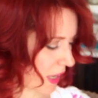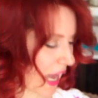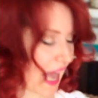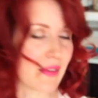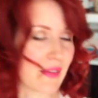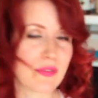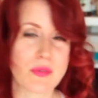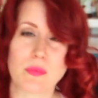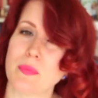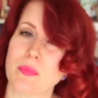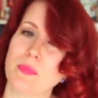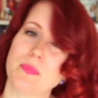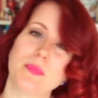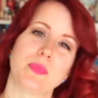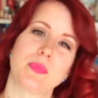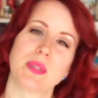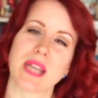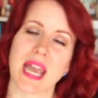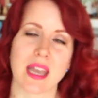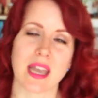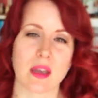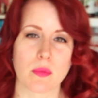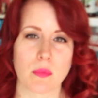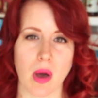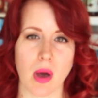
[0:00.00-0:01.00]
I haven't
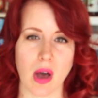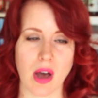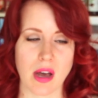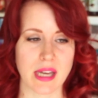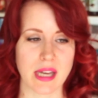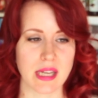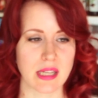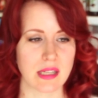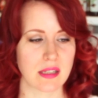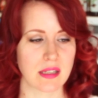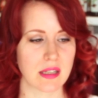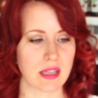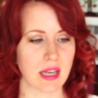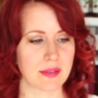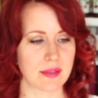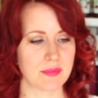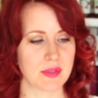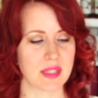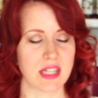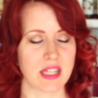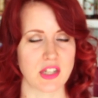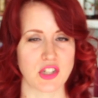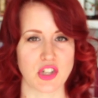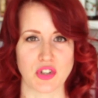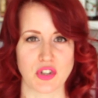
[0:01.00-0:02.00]
taken part in
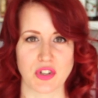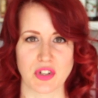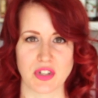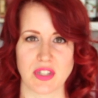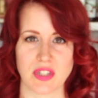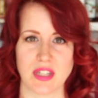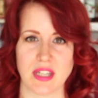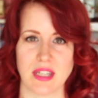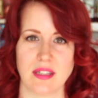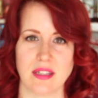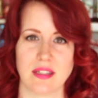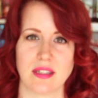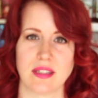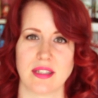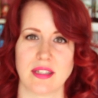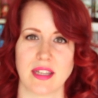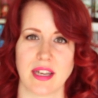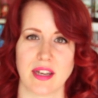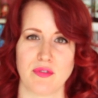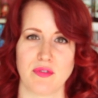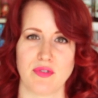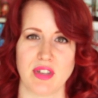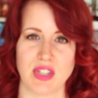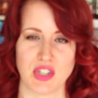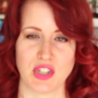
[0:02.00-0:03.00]
Stitching Odyssey's
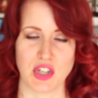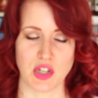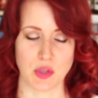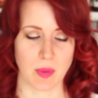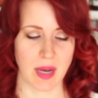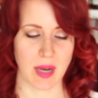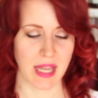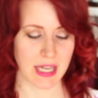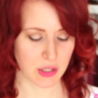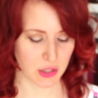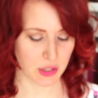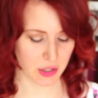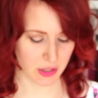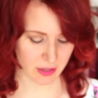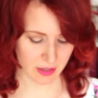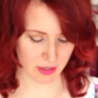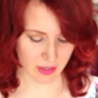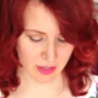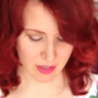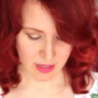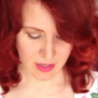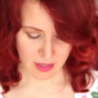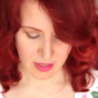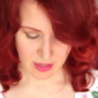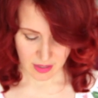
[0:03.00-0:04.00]
vintage pledge
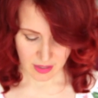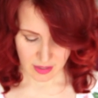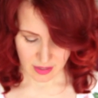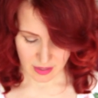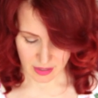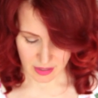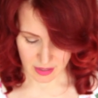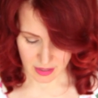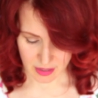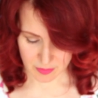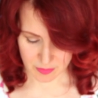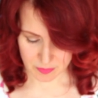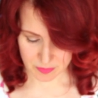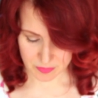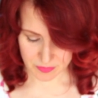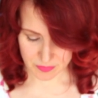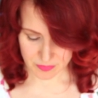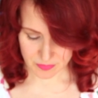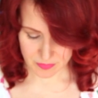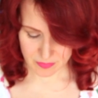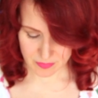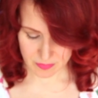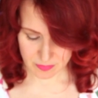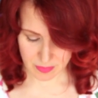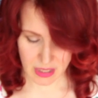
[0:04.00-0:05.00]

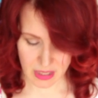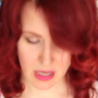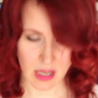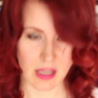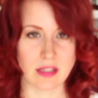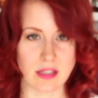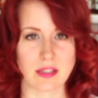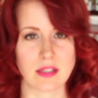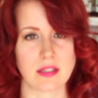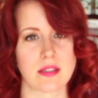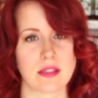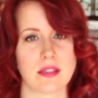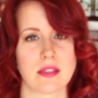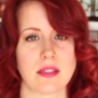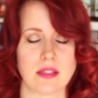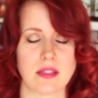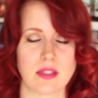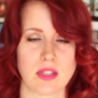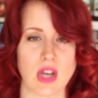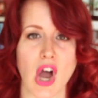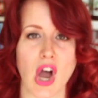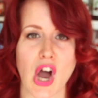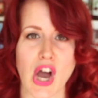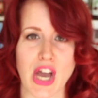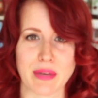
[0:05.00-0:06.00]
because
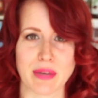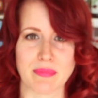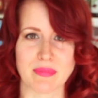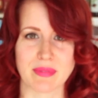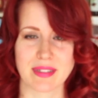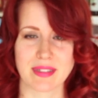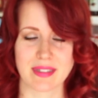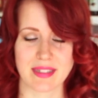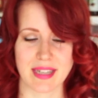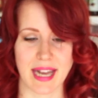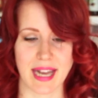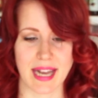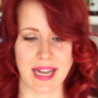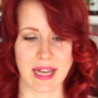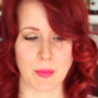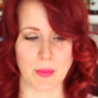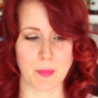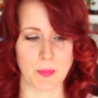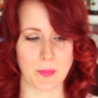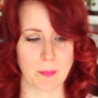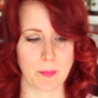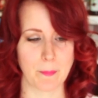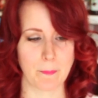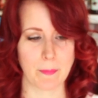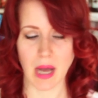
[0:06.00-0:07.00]
time,
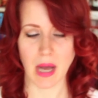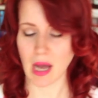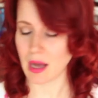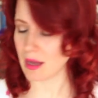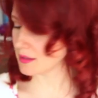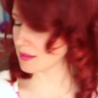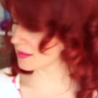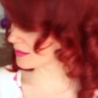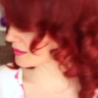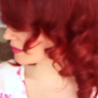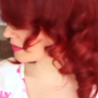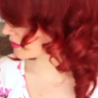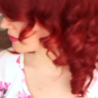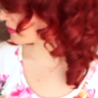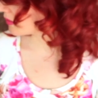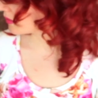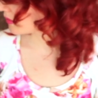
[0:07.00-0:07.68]
but